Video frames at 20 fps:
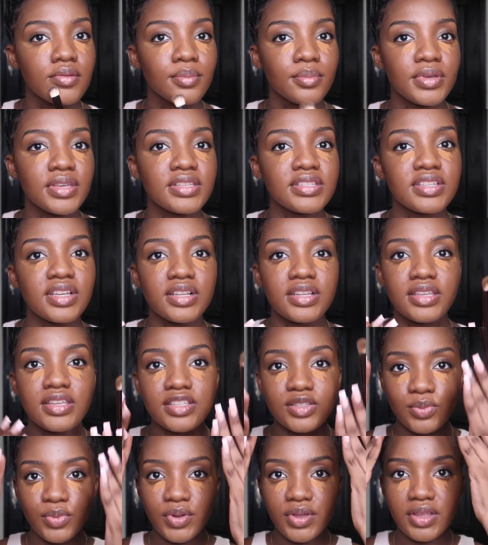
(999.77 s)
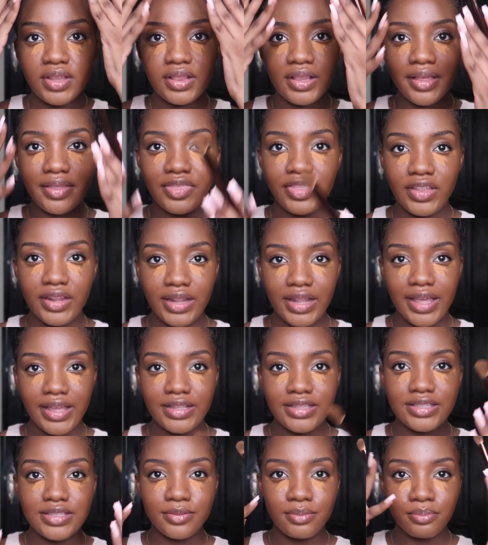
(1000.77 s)
Basically it's bringing like the
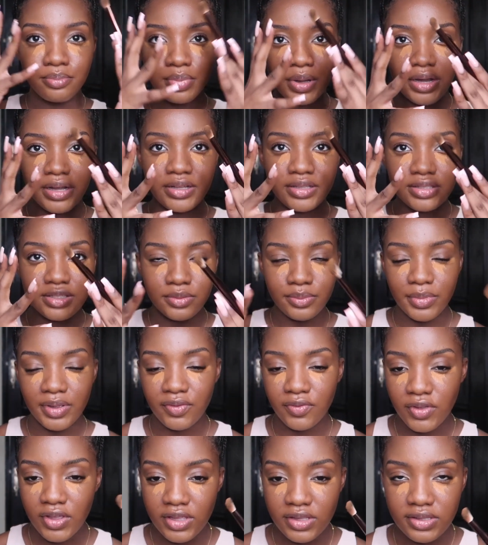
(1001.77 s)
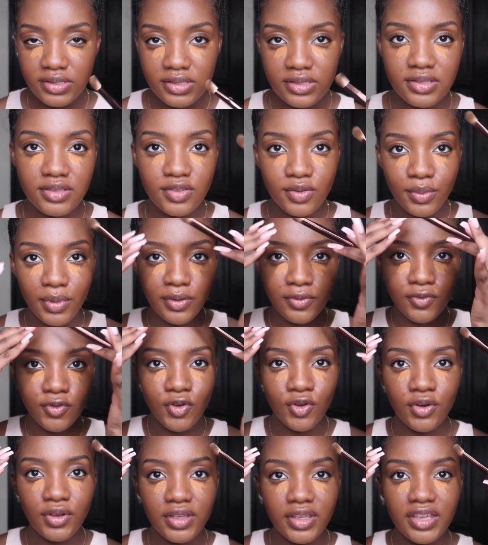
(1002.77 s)
lights back to my face, my
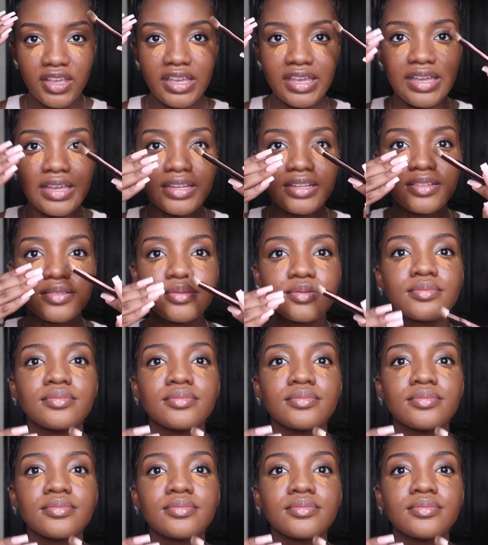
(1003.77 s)
forehead,